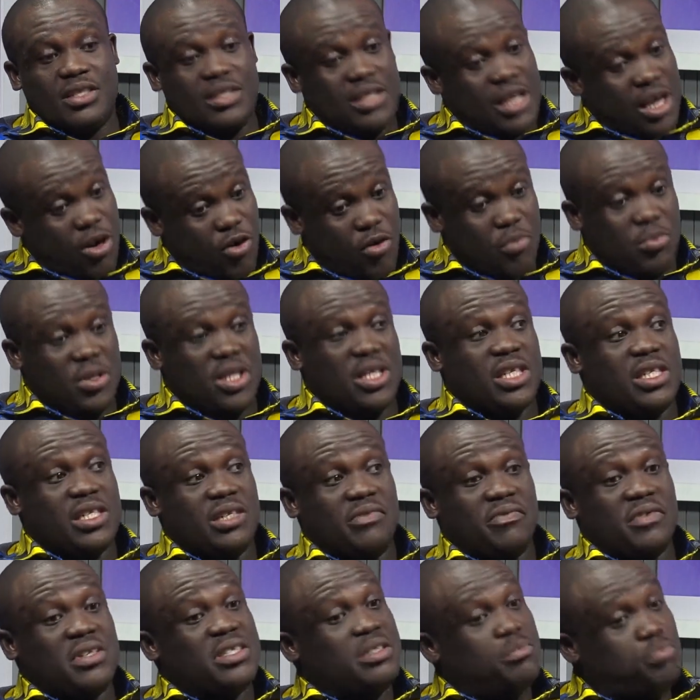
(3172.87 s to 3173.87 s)
They're completely
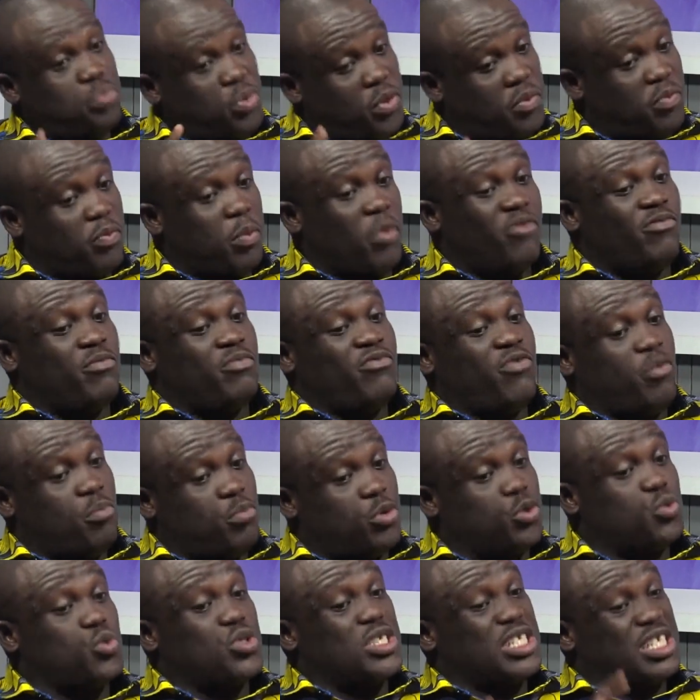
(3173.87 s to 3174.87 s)
different. Boot for, for
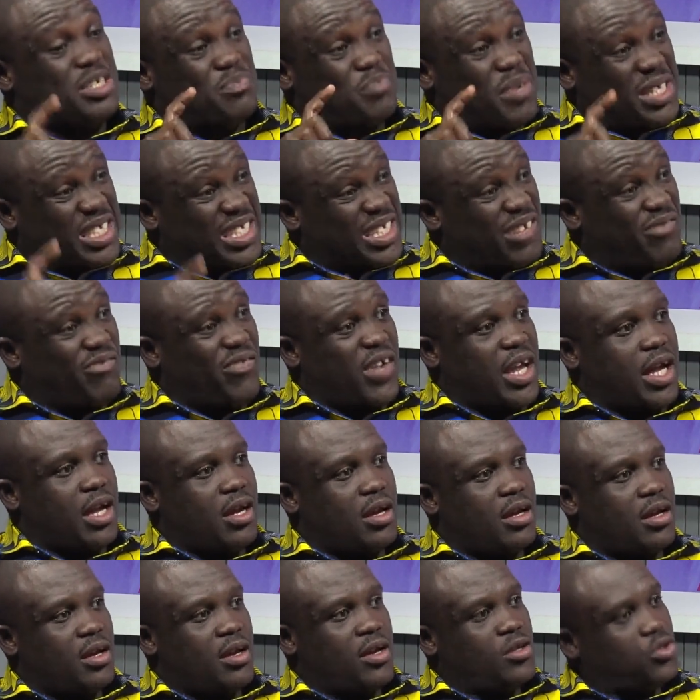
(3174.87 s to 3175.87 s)
boot was
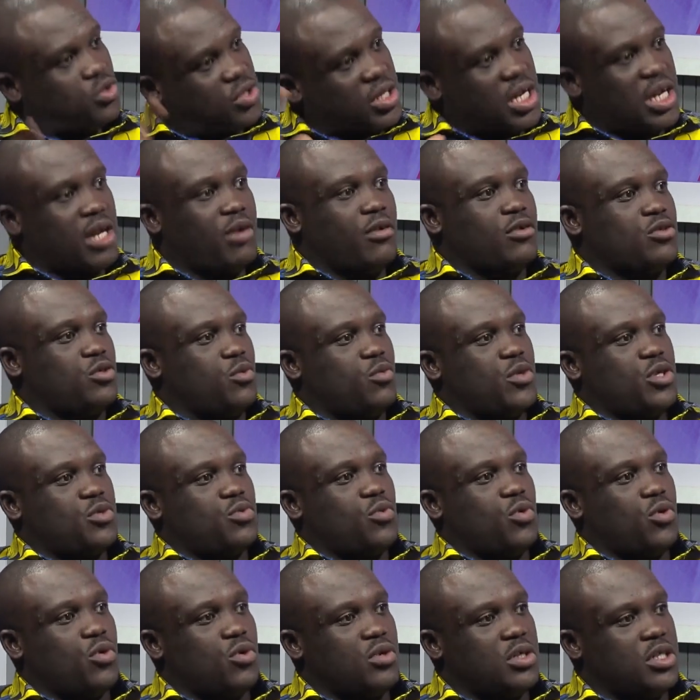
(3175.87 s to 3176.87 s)
specific to the also West
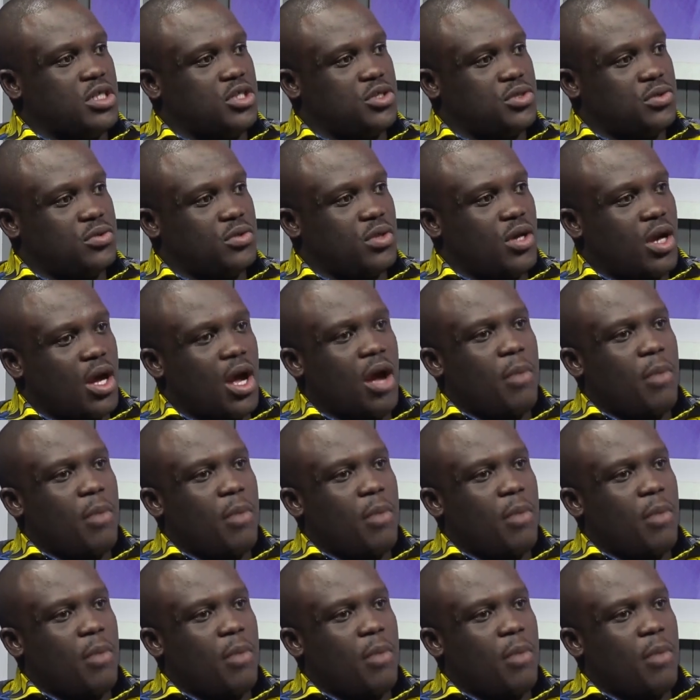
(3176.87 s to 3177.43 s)
Wagon issue.